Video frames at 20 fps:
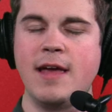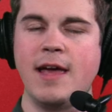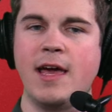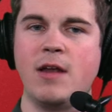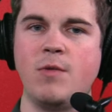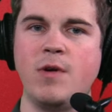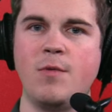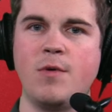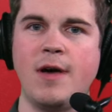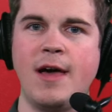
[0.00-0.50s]

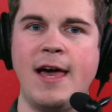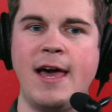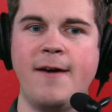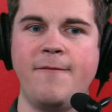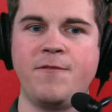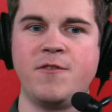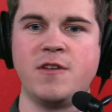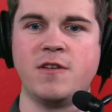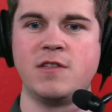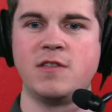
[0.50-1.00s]
and we will
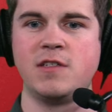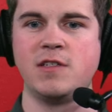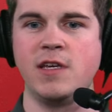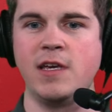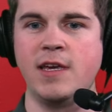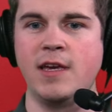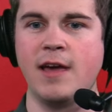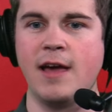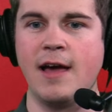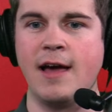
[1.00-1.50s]
have to
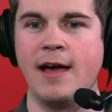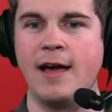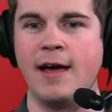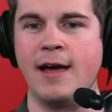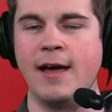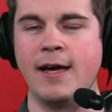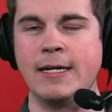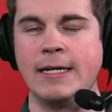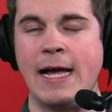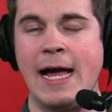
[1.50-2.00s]
see.
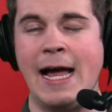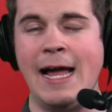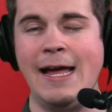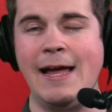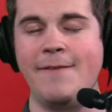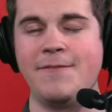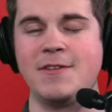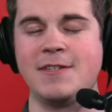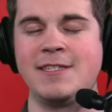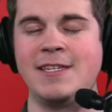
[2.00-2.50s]
I
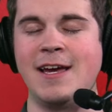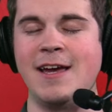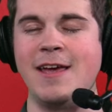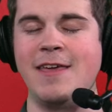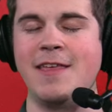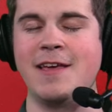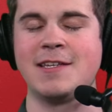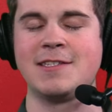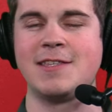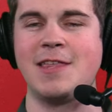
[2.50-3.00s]
have to tell
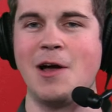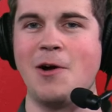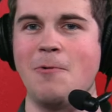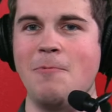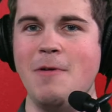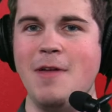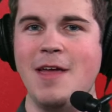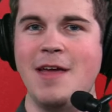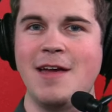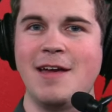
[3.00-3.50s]
you this,
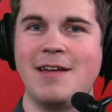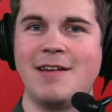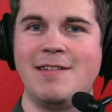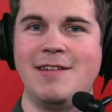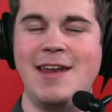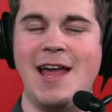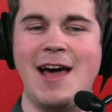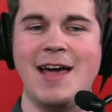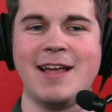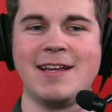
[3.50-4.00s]
though.
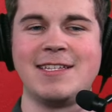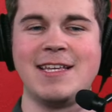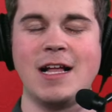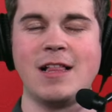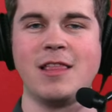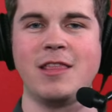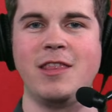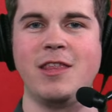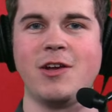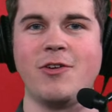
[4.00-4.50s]
Not
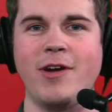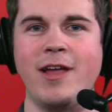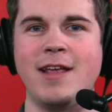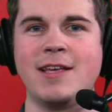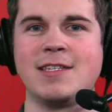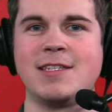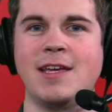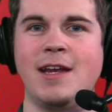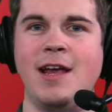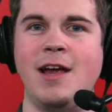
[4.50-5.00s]
exactly the
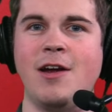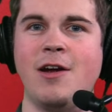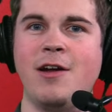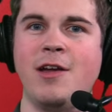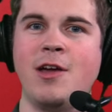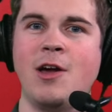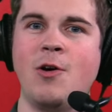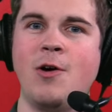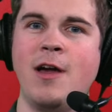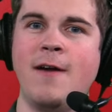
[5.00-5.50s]
greatest
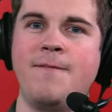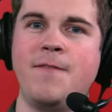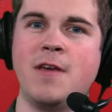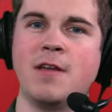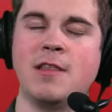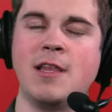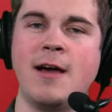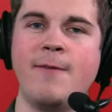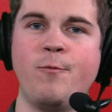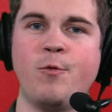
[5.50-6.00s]
scenario if
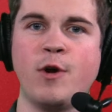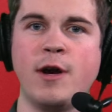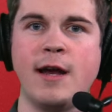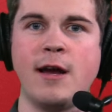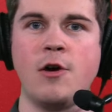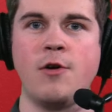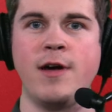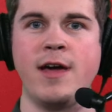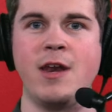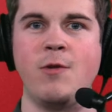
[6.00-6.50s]
you love where
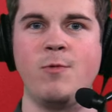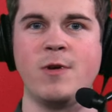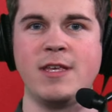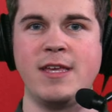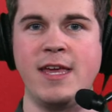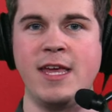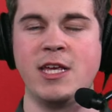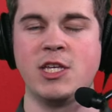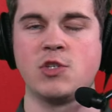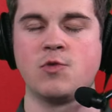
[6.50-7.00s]
Arrowhead
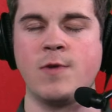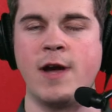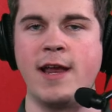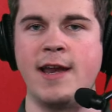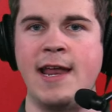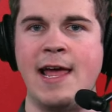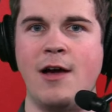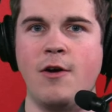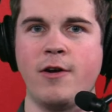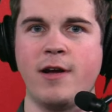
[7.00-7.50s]
is
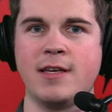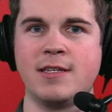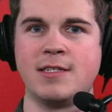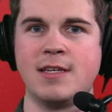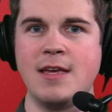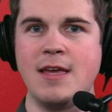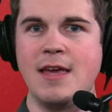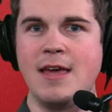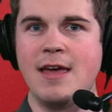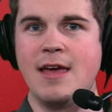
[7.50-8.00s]
right now,
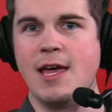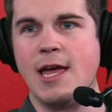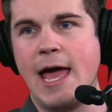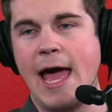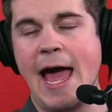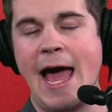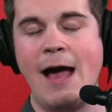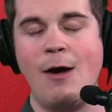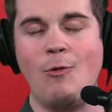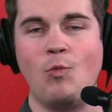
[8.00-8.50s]
because
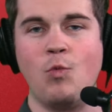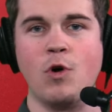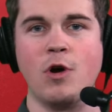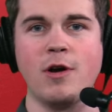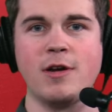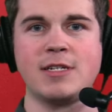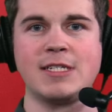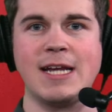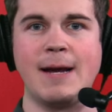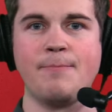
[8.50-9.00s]
at
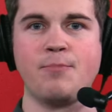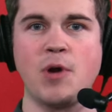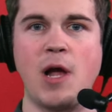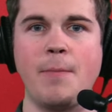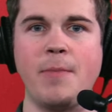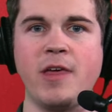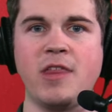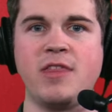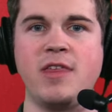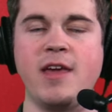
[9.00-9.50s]
worst, I'm
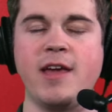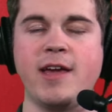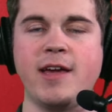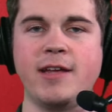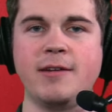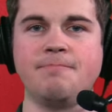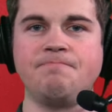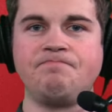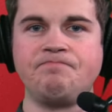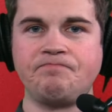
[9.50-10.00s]
probably
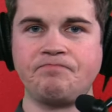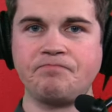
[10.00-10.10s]
thinking